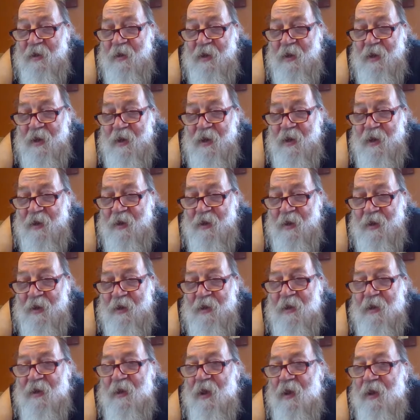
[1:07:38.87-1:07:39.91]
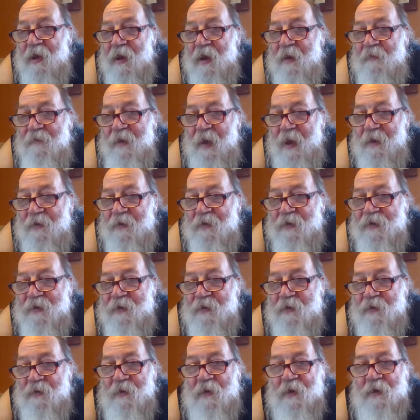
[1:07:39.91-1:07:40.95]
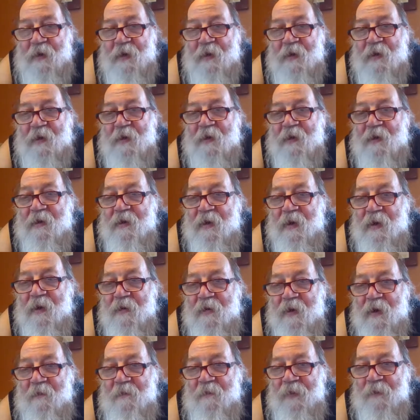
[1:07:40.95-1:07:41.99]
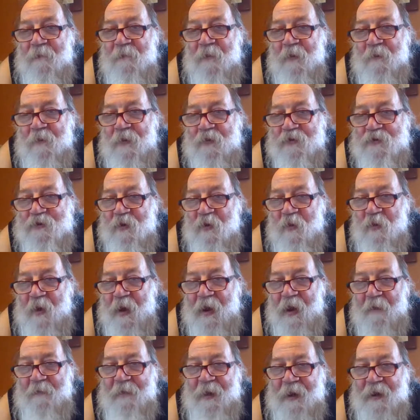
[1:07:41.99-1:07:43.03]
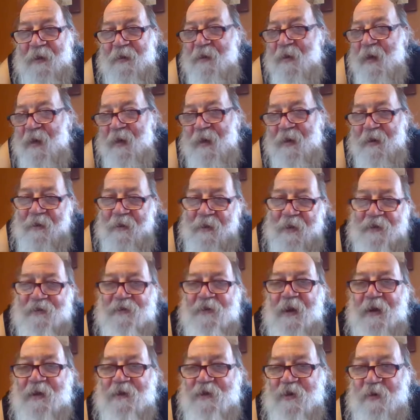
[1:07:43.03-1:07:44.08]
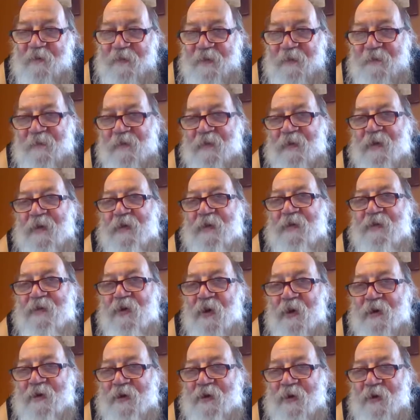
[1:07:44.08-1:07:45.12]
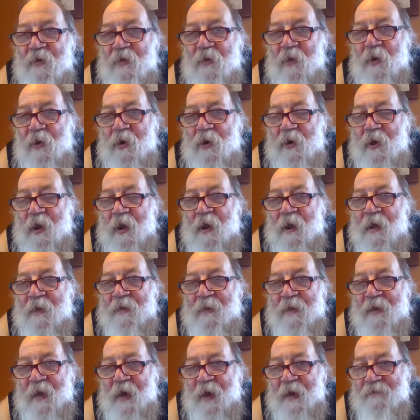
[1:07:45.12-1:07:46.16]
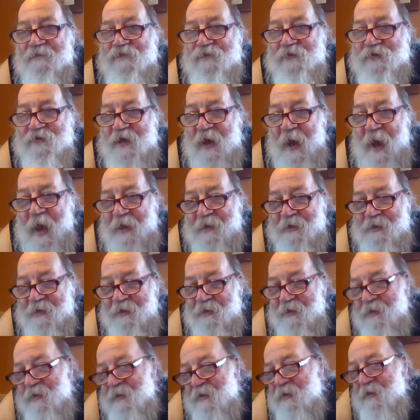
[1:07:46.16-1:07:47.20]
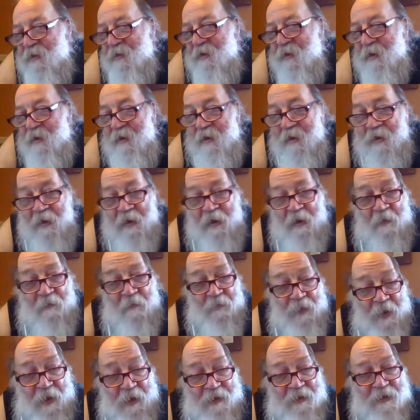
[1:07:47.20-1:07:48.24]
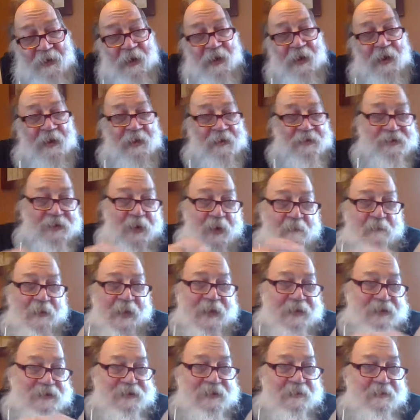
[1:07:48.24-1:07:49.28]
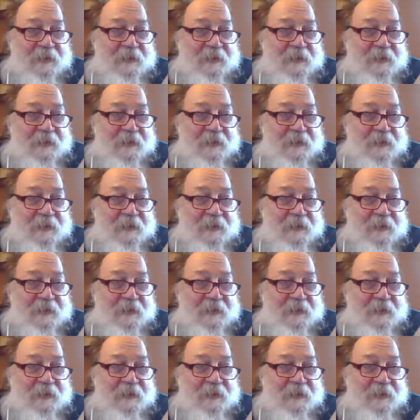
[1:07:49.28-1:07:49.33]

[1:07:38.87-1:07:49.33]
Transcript: and I'll get back with you, in a more personal way. I mean, hey, it's nice to talk to you all on the live chat, but hey, start making some